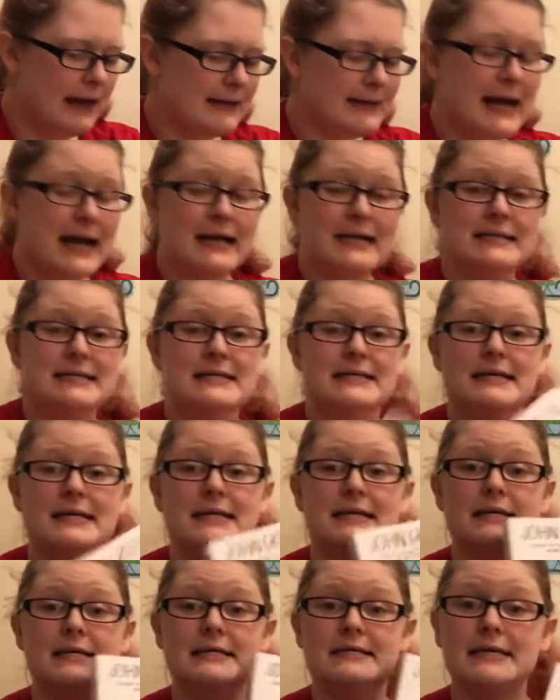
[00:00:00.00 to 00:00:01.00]

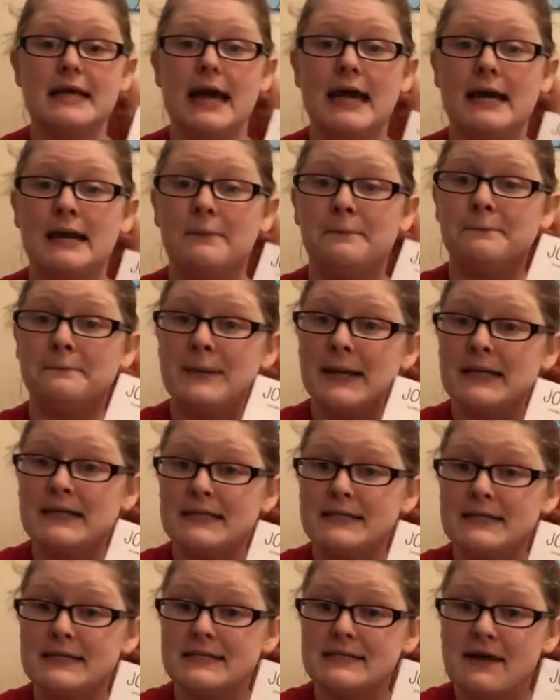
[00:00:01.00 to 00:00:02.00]
Next is An
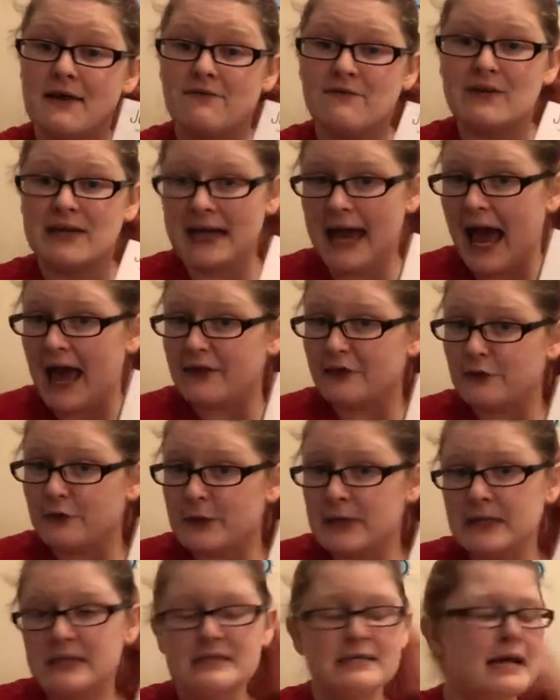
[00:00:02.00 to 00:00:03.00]
Abundance of
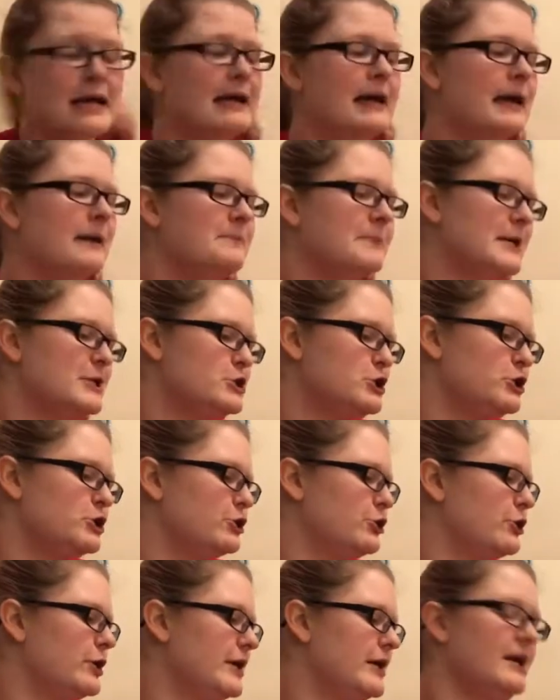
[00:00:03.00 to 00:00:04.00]
Catherines, again by
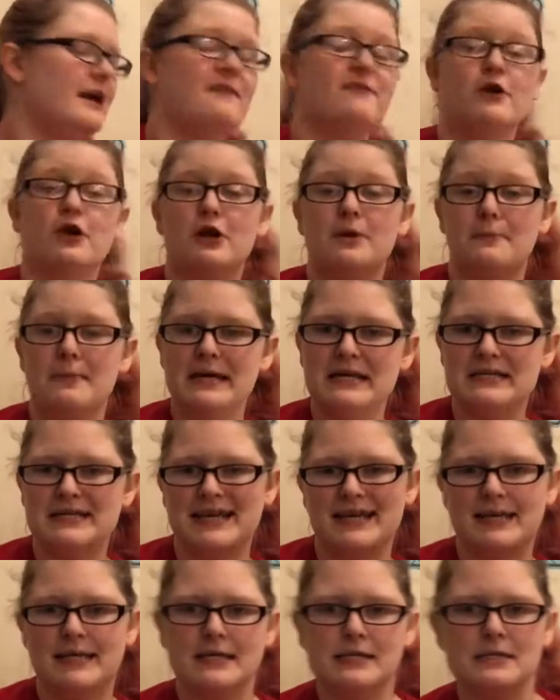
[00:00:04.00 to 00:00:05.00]
John Green. I've heard
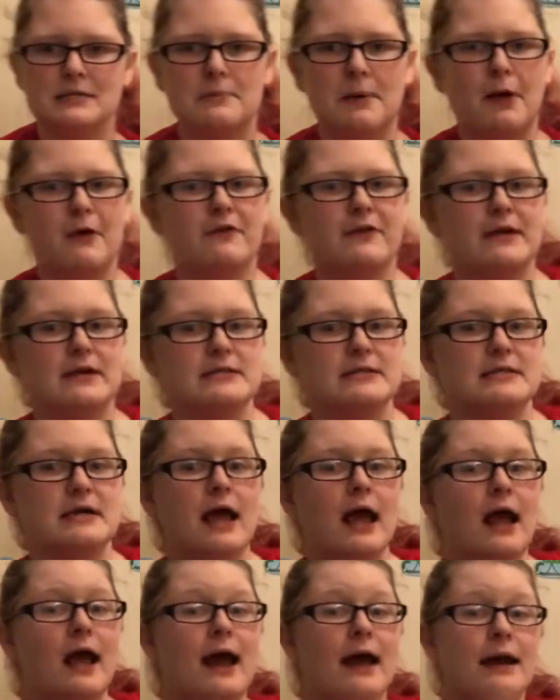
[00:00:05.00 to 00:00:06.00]
amazing things about this,
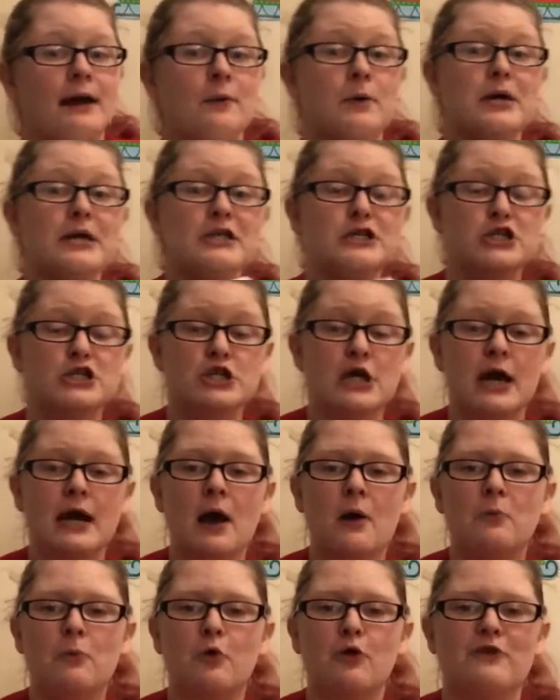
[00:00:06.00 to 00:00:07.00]
and I wanted to check
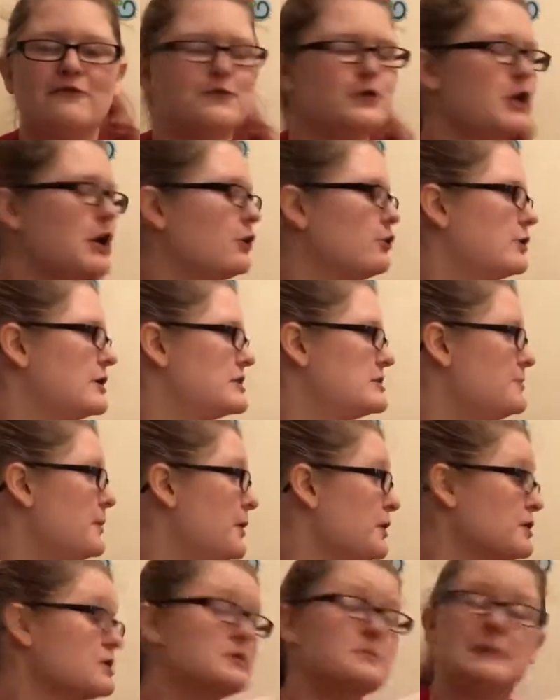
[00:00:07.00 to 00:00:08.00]
out more of John Green's
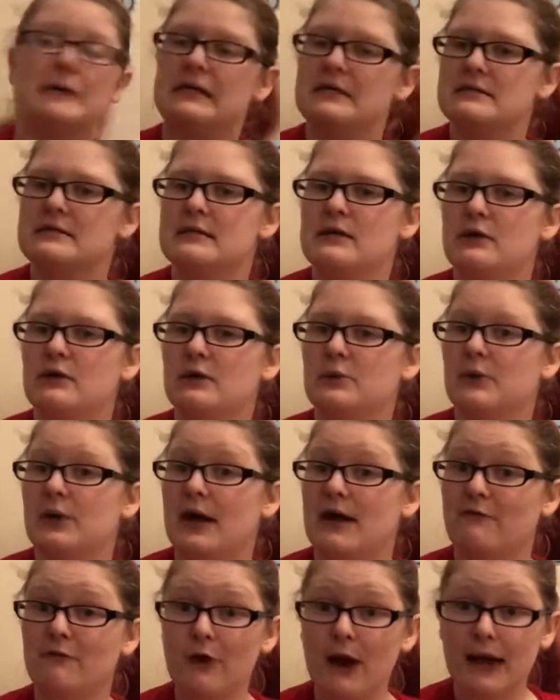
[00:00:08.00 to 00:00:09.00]
books because the only
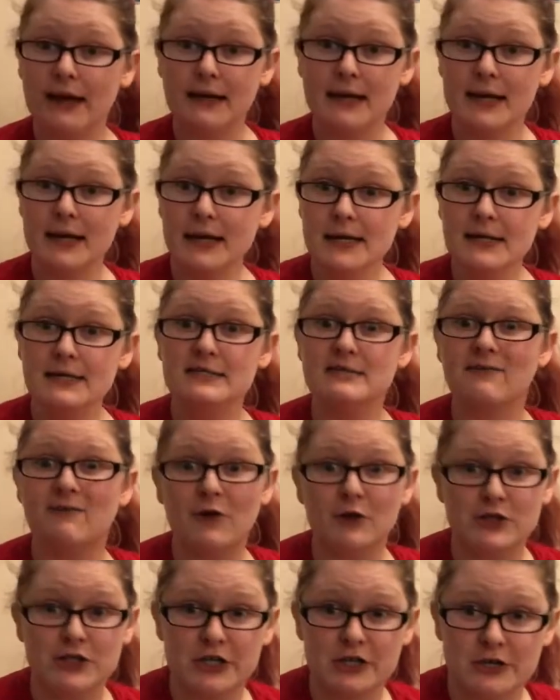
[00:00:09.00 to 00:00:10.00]
one I've read is The
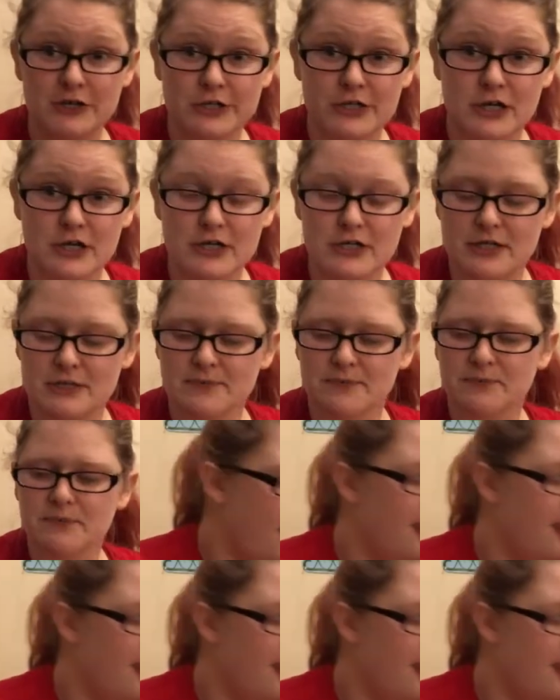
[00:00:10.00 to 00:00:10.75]
Fault in Our Stars.